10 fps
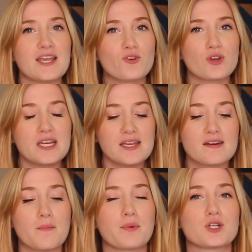
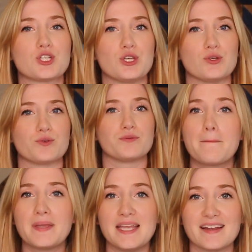Ingredient number 2,
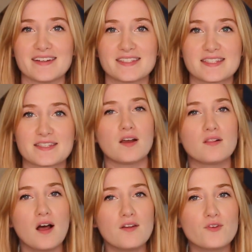peanuts.
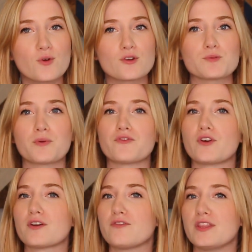A lot of owners
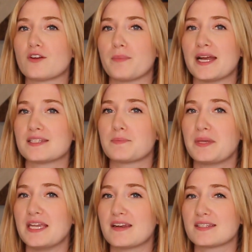prefer to feed their pets
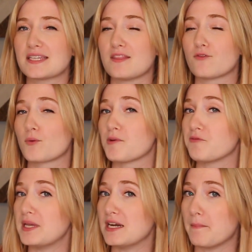peanuts in the form
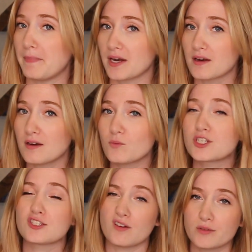of peanut butter,
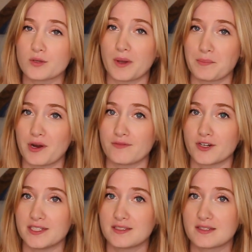which is also my
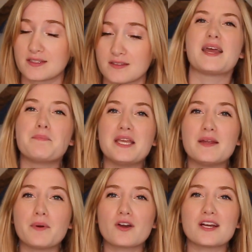preference. And
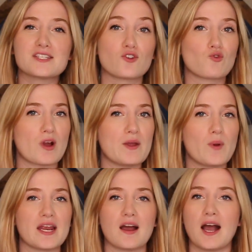peanut butter is a great
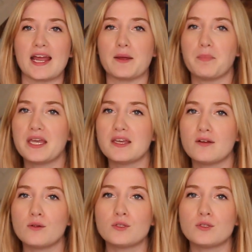way to hide a pill,